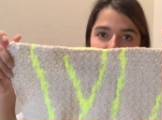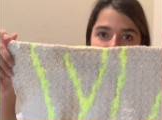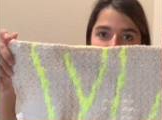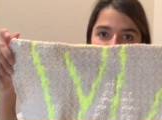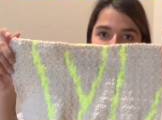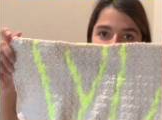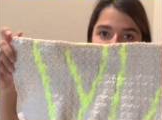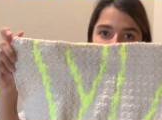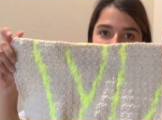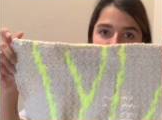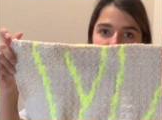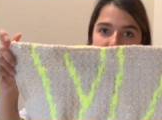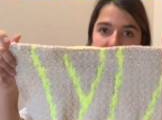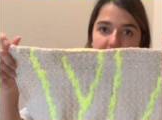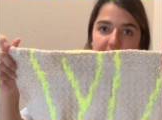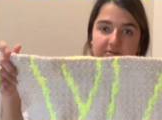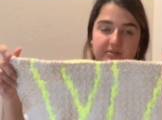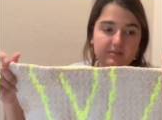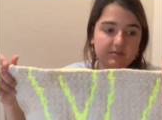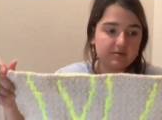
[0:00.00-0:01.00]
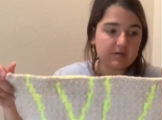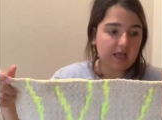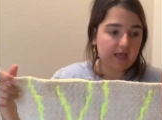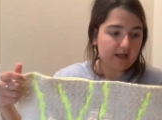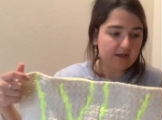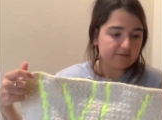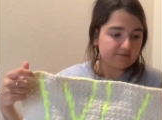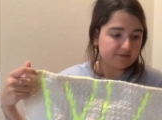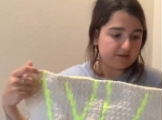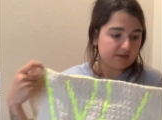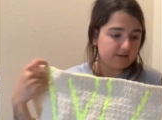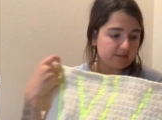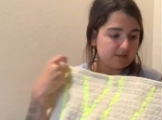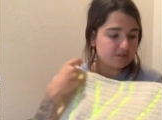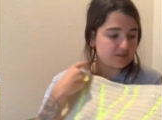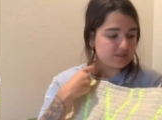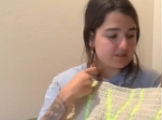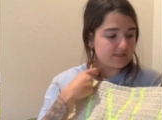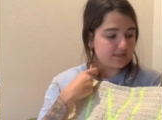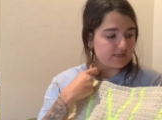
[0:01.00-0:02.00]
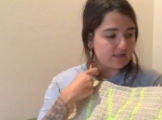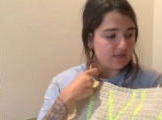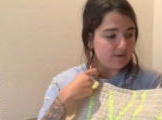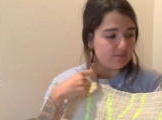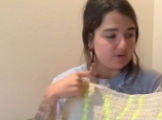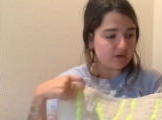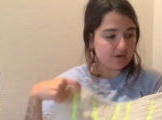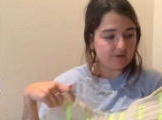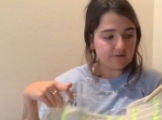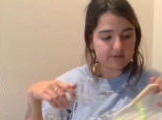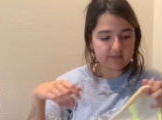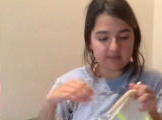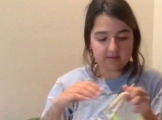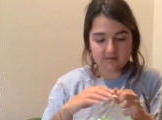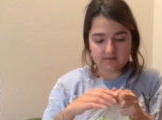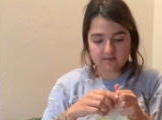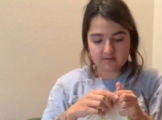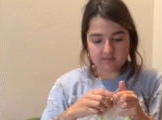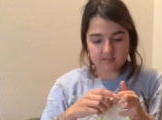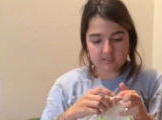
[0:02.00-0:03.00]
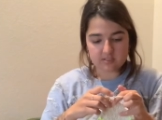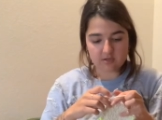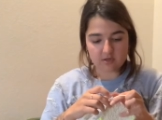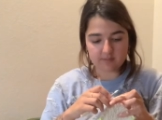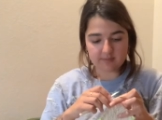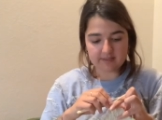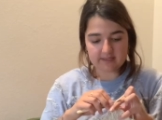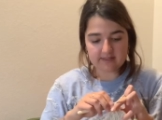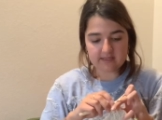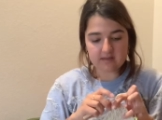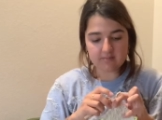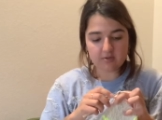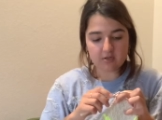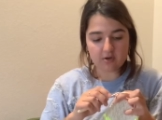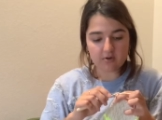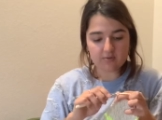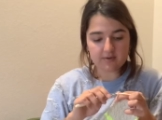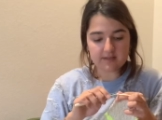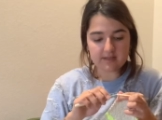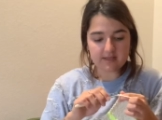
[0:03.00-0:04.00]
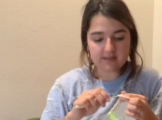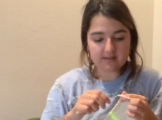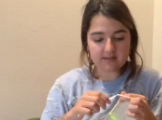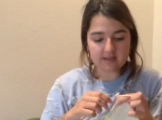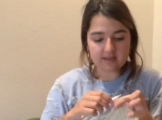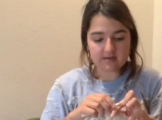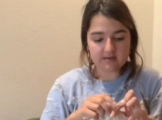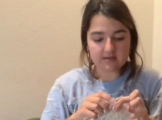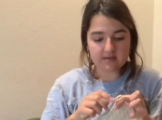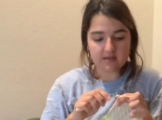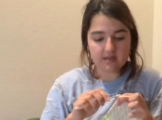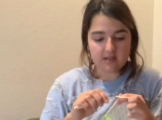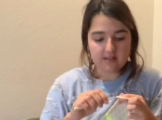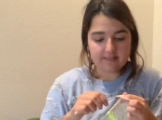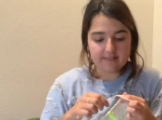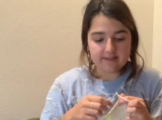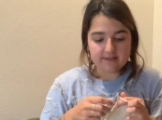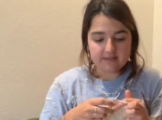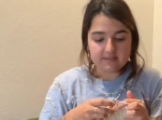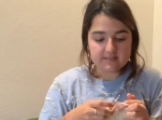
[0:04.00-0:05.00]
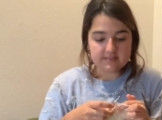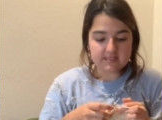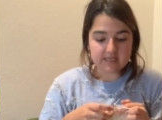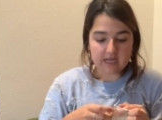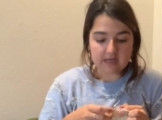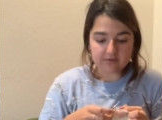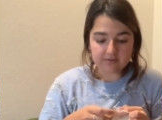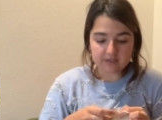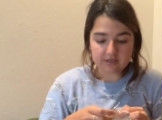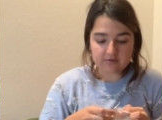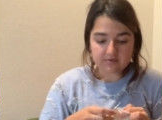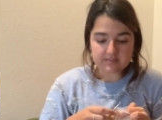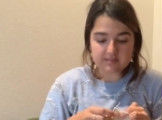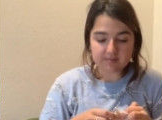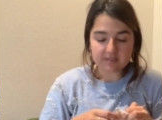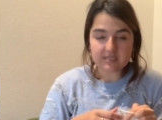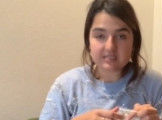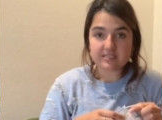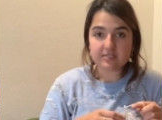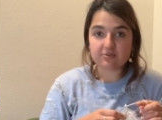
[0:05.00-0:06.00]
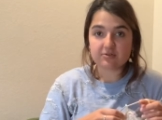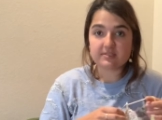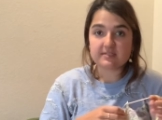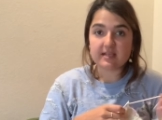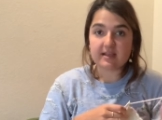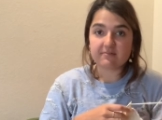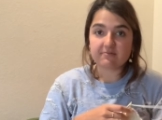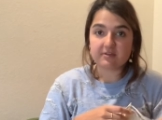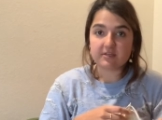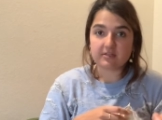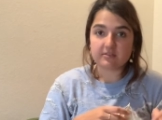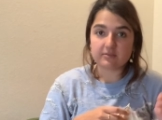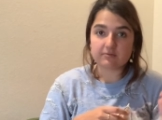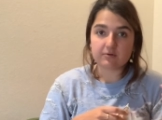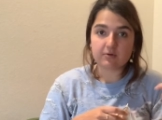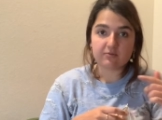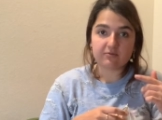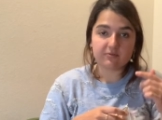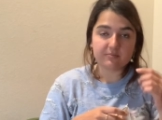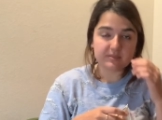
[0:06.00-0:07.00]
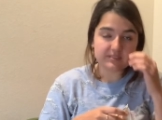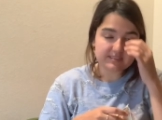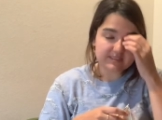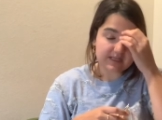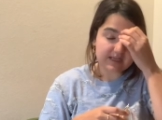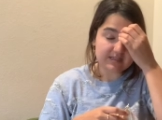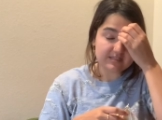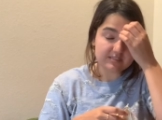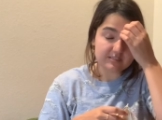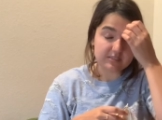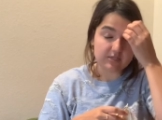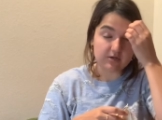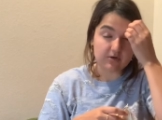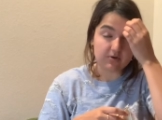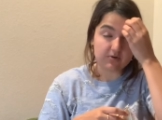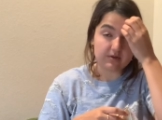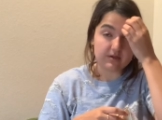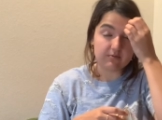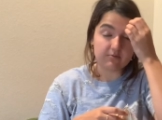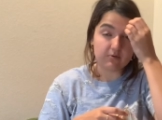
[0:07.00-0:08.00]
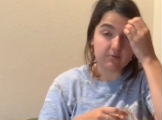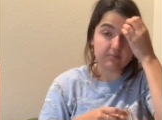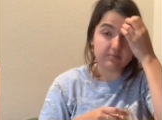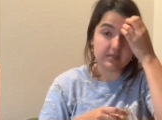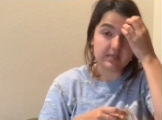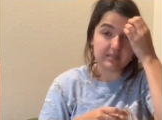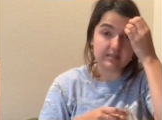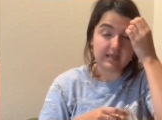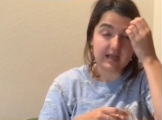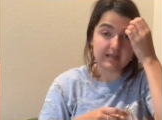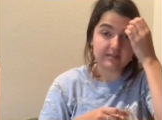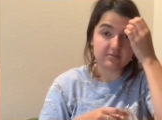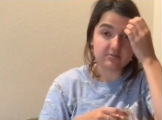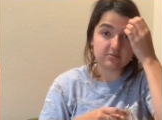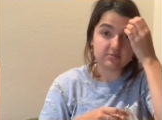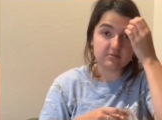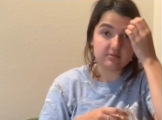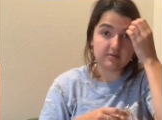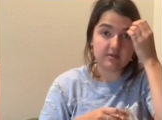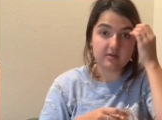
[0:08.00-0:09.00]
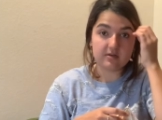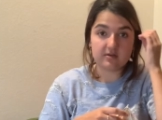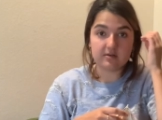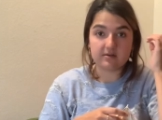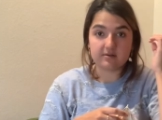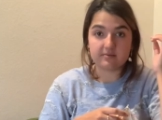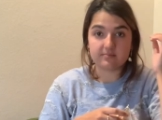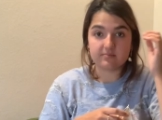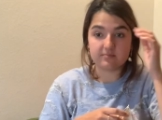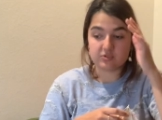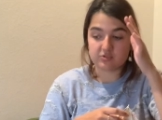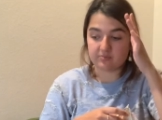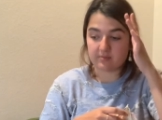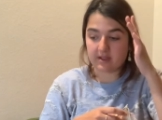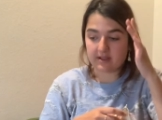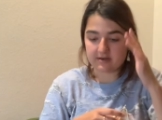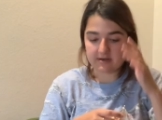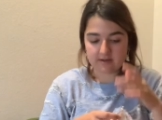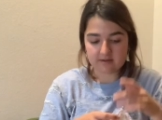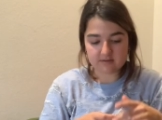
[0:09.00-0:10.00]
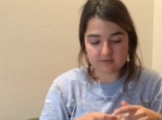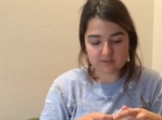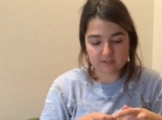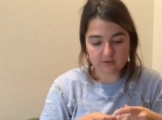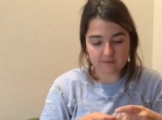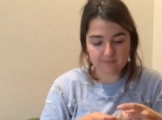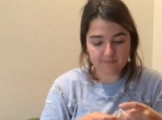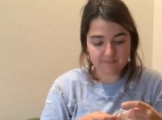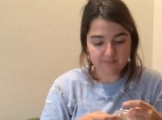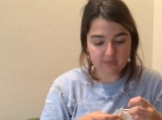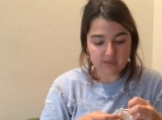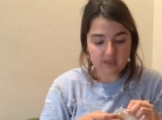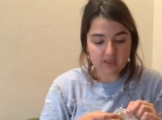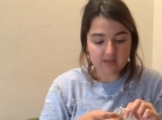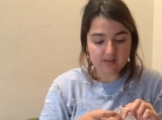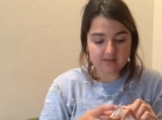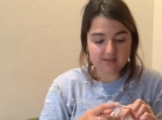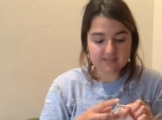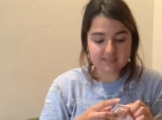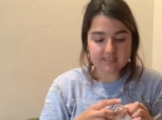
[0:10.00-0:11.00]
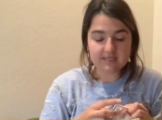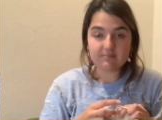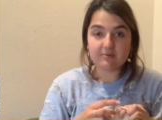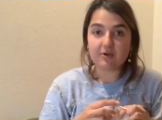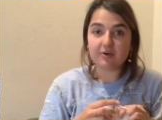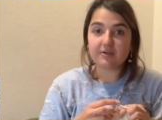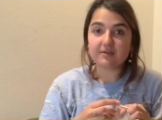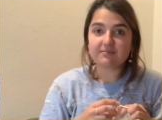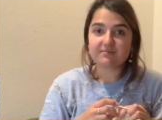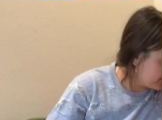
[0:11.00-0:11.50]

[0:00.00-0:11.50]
you know, the paper that you have, and then just keep going. So I'm gonna keep going and then see how it goes. I'm gonna decrease every other row from the side so it won't be that dramatic. So let's keep going.